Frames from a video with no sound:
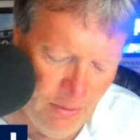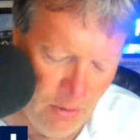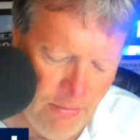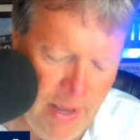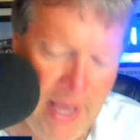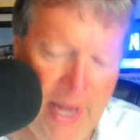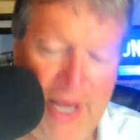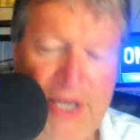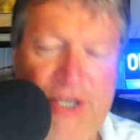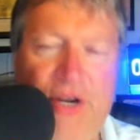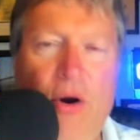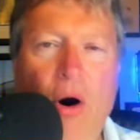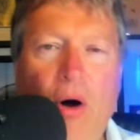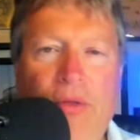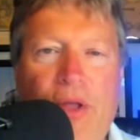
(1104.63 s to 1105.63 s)
bullpen, as
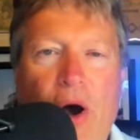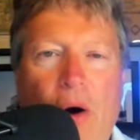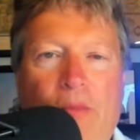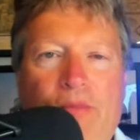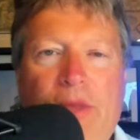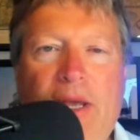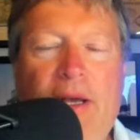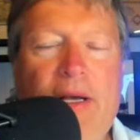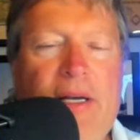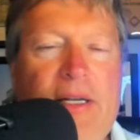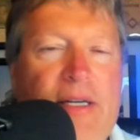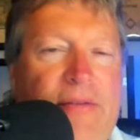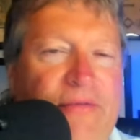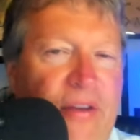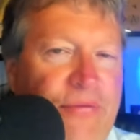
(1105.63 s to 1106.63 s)
you all know.
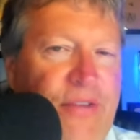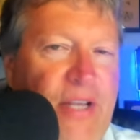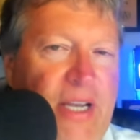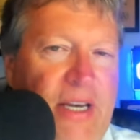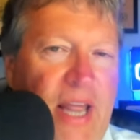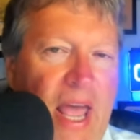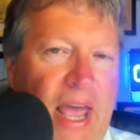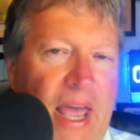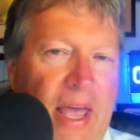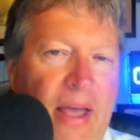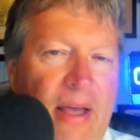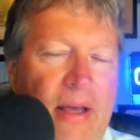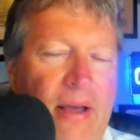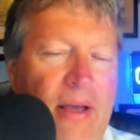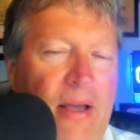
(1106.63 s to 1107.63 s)
15 day
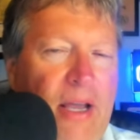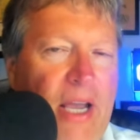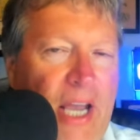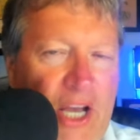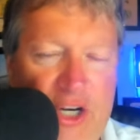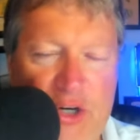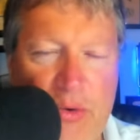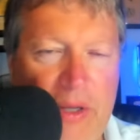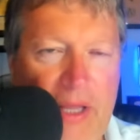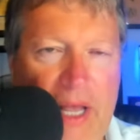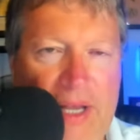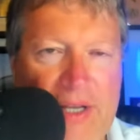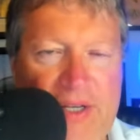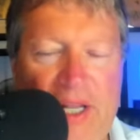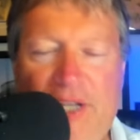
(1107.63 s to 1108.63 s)
injury
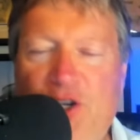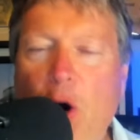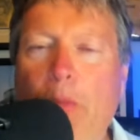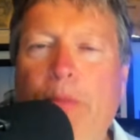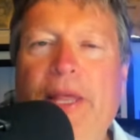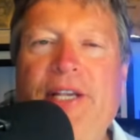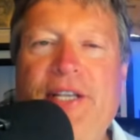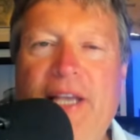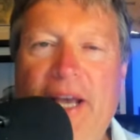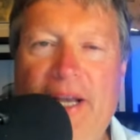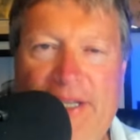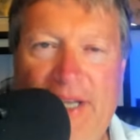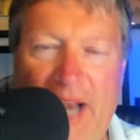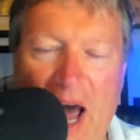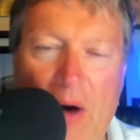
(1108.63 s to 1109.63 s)
list. Let's hope this
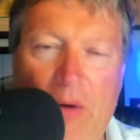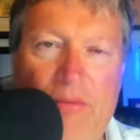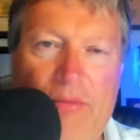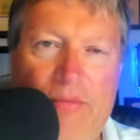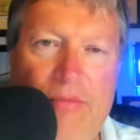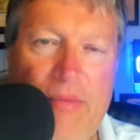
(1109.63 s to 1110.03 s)
kicks it out.